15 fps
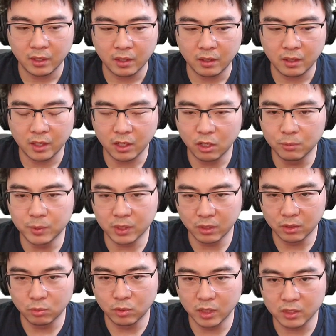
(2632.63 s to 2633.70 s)
I hope the
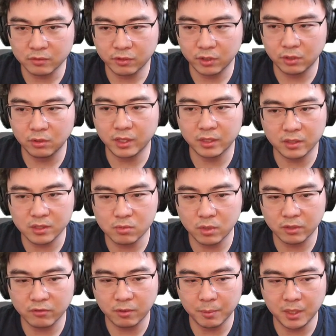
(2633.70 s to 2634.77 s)
code works for you. It does
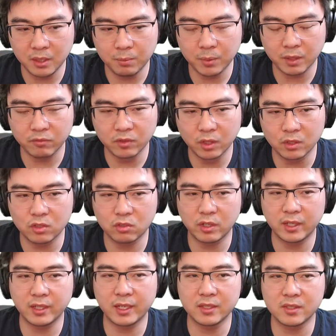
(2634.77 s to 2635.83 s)
work for me, but I've not
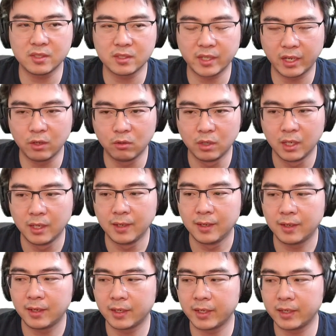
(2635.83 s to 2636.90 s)
tried it at scale.
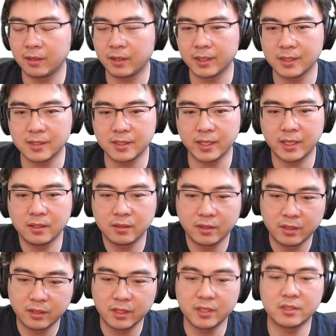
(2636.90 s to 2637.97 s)
Again, like I said,
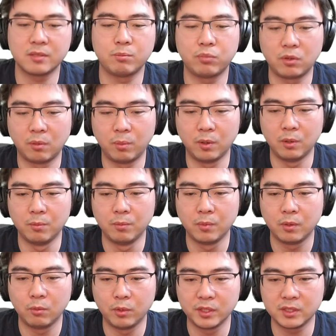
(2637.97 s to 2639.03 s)
there is a
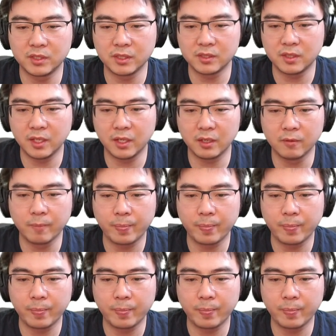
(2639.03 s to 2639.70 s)
problem with this thing.